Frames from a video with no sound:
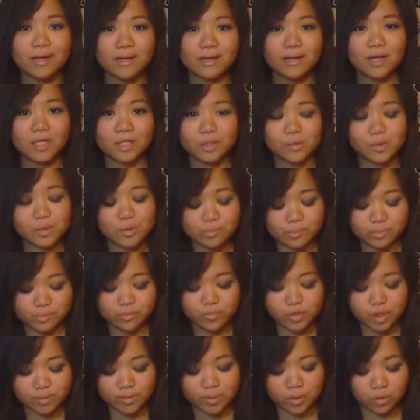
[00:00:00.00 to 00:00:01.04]
I just
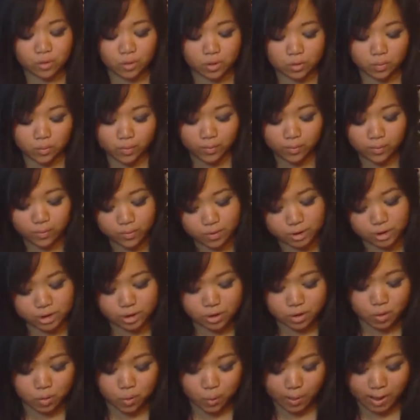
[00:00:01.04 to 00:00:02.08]
wish my cold would
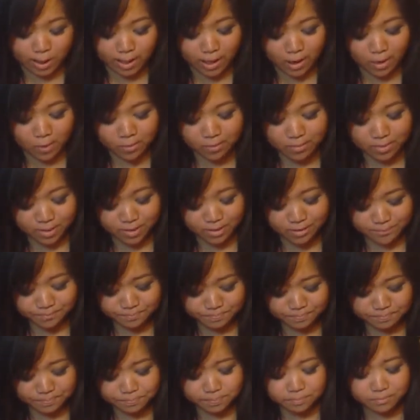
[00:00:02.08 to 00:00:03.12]
just go away now. But a
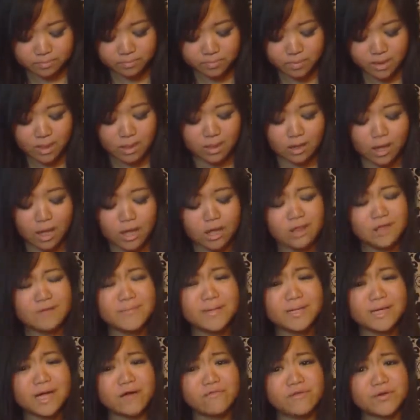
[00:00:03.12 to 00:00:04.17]
lot of
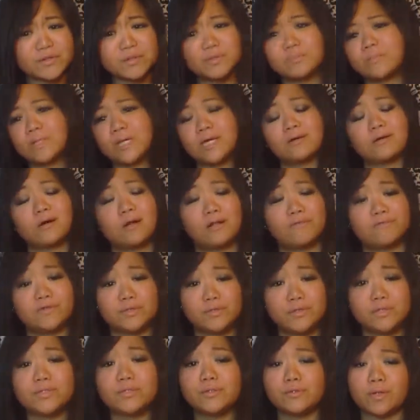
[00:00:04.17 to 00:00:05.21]
my guy friends who play Call of
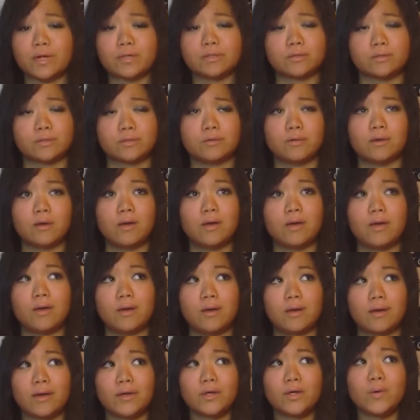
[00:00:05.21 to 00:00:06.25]
Duty do that too.
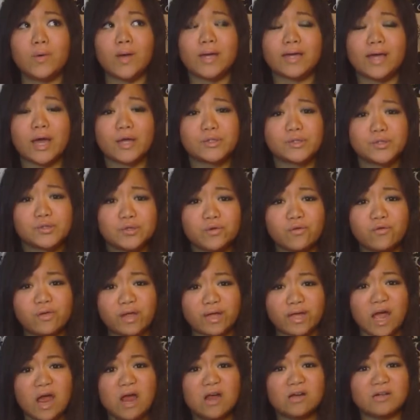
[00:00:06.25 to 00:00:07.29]
I don't know why guys are so
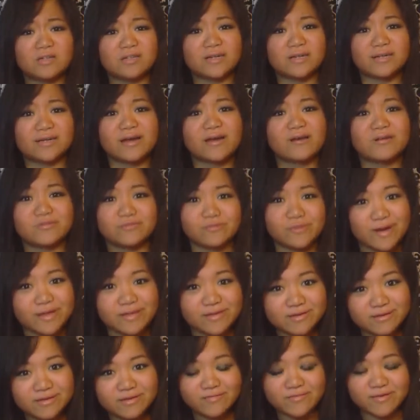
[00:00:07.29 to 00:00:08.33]
like
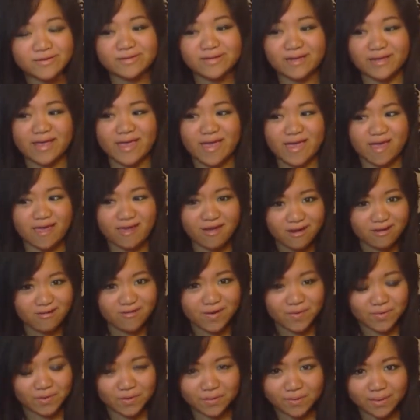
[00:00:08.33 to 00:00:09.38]
aggressive and like
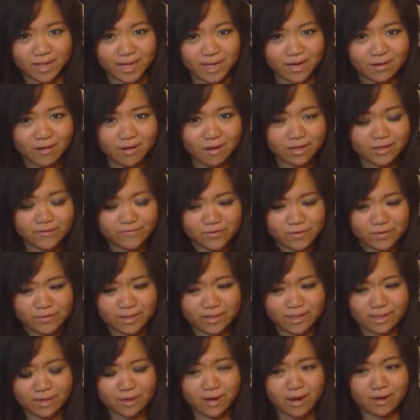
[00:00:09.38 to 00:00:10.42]
angry when they're playing Call of Duty.
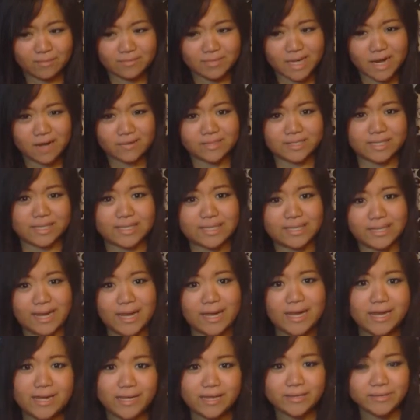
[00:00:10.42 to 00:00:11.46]
They calm down, it's a
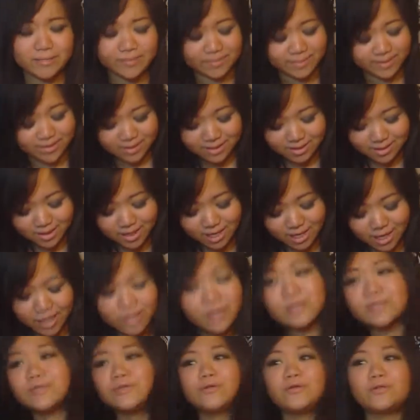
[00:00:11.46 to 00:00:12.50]
game,
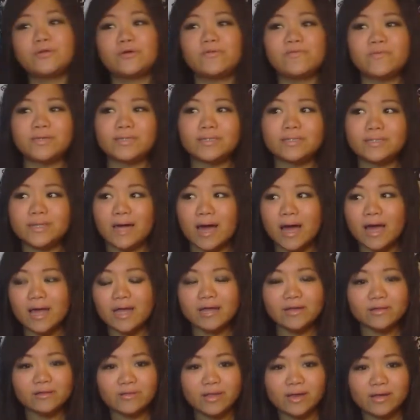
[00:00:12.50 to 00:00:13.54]
and you don't even
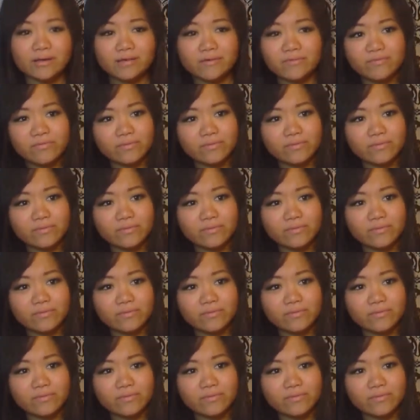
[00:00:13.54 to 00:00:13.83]
die like